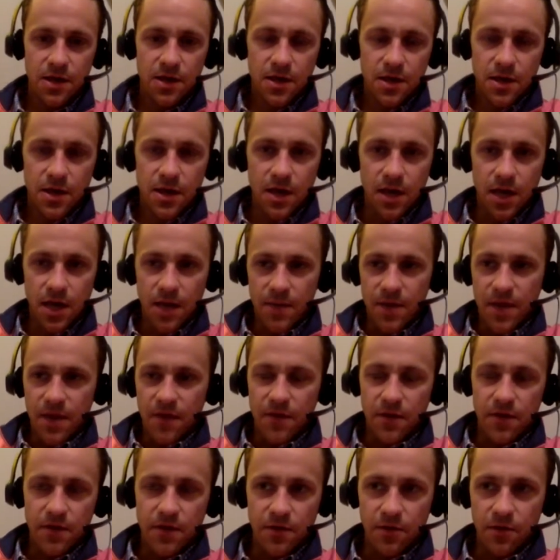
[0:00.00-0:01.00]
Um, and
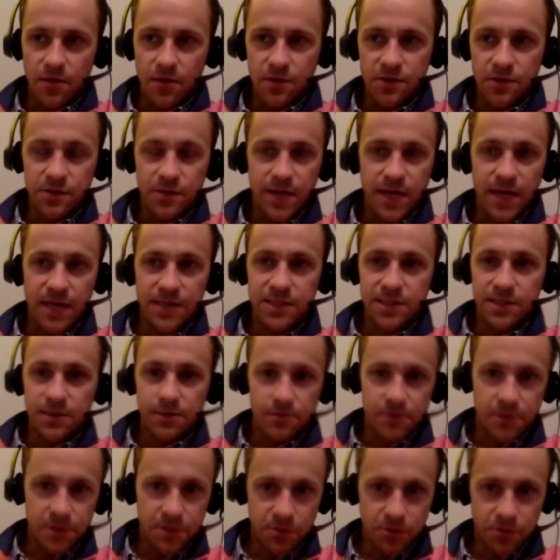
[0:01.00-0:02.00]
there, there are some
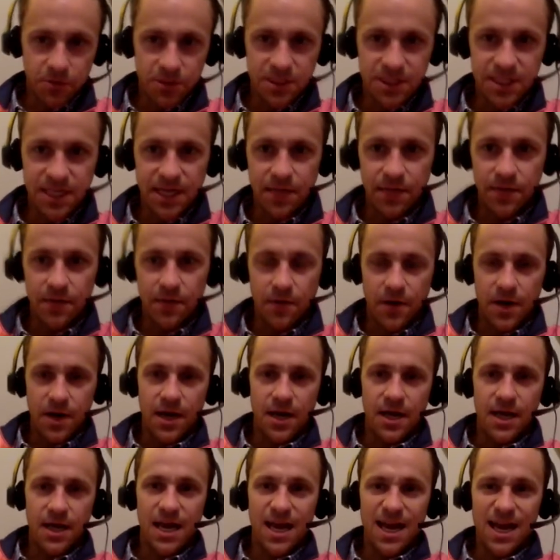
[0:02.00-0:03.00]
excellent resources out there. And
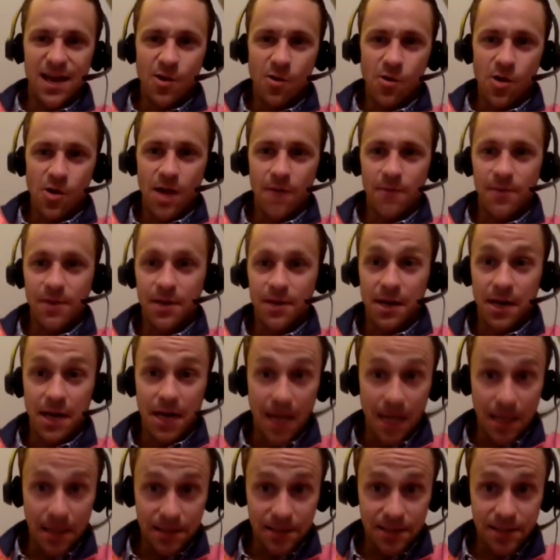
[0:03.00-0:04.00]
again, I don't, I'm an
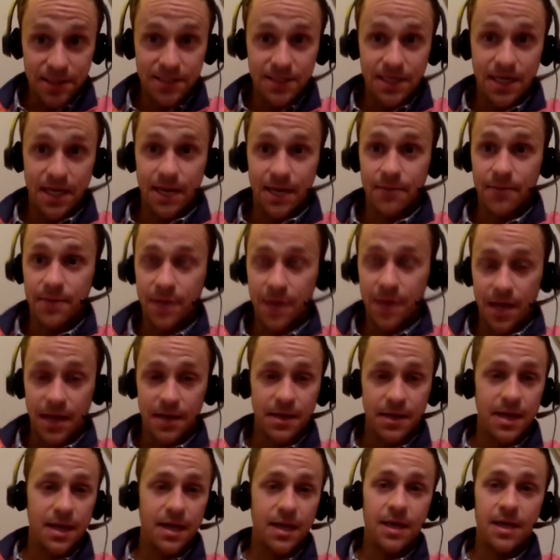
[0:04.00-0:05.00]
oncologist. I'm not
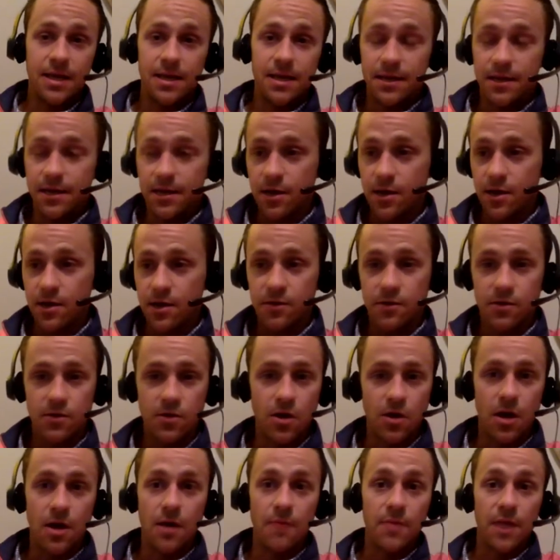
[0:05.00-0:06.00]
a,
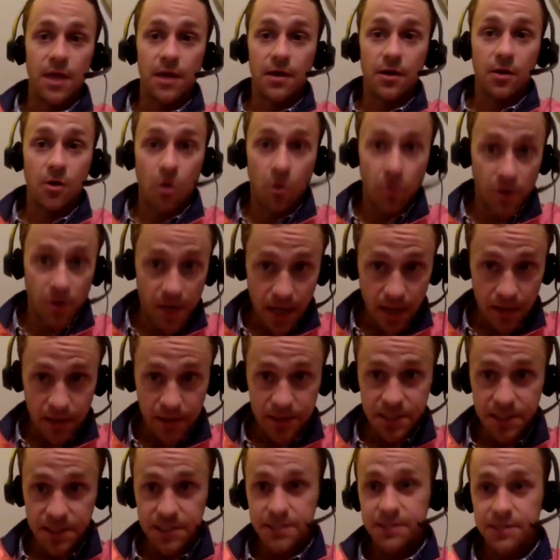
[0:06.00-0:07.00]
I'm not a
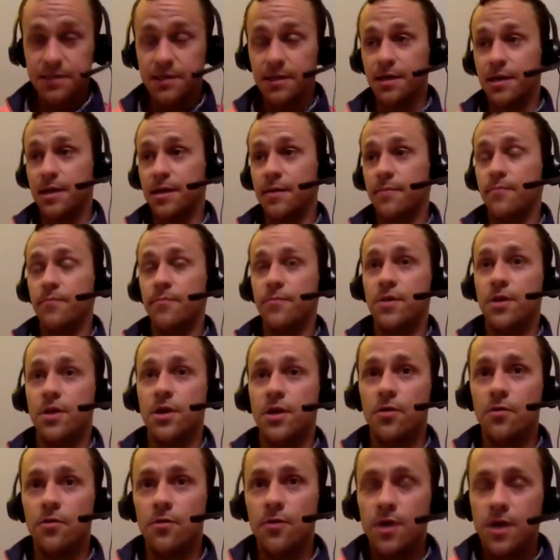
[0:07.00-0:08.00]
cardiologist, um, you
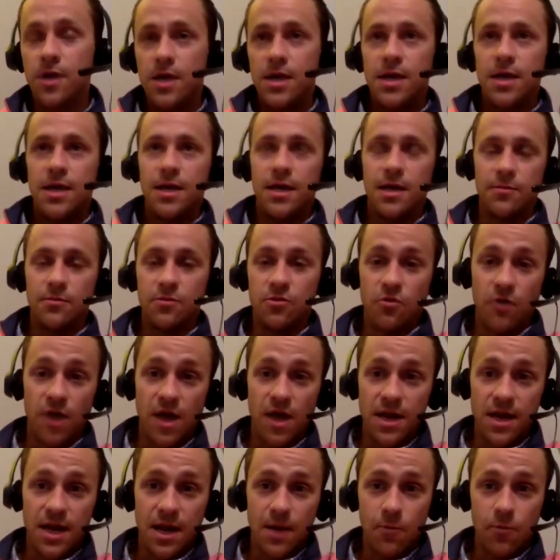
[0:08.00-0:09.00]
know, and
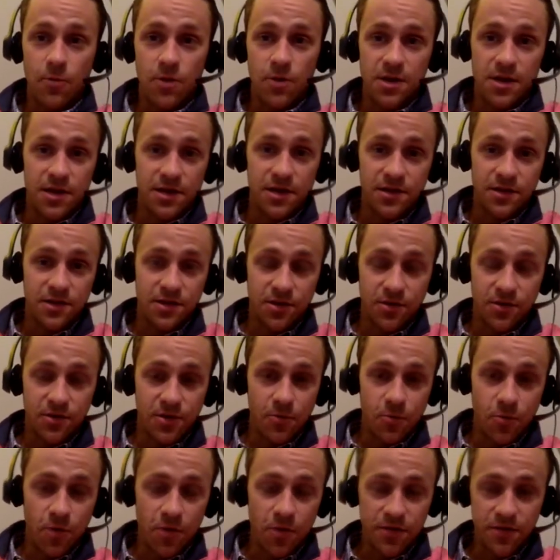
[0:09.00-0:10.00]
granted, I wouldn't necessarily
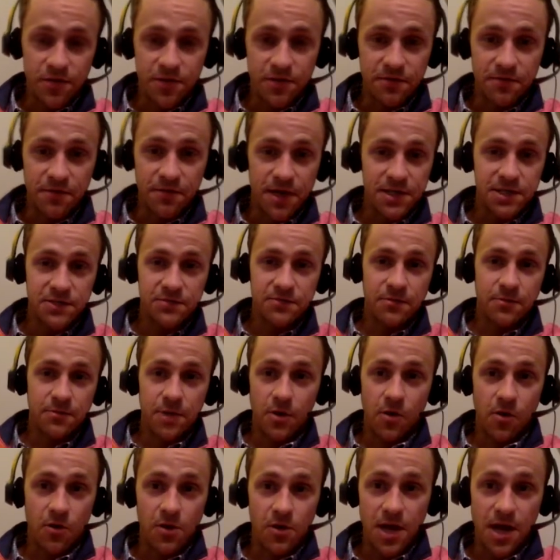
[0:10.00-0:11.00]
want this advice from a
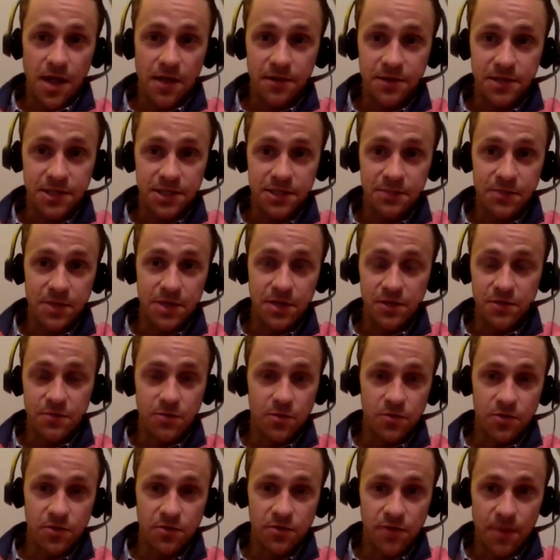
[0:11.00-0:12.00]
cardiologist because
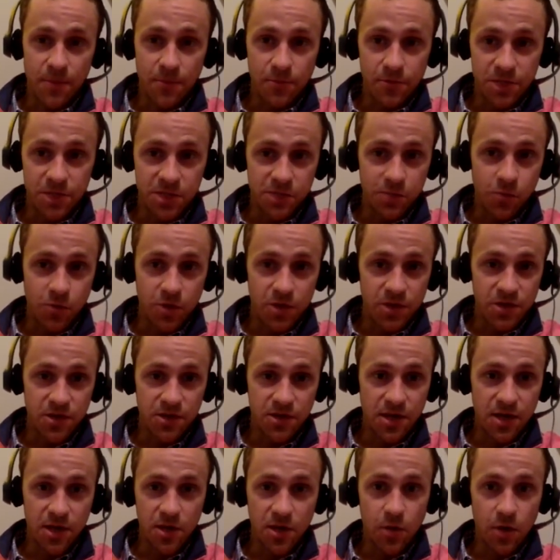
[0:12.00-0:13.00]
most of them would just want to
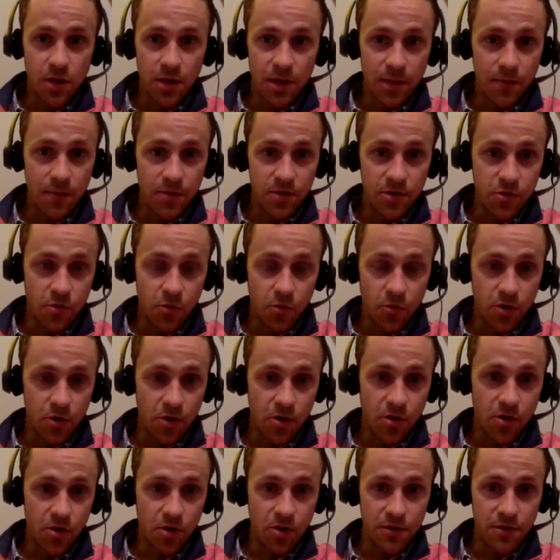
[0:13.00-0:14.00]
stick you on Lipitor and
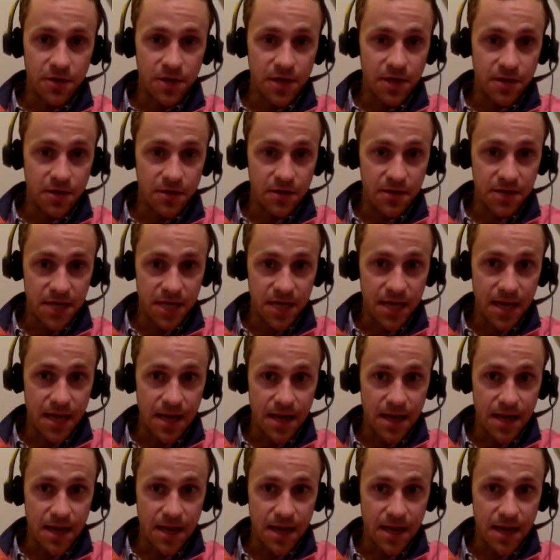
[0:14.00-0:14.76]
call it the end of the day.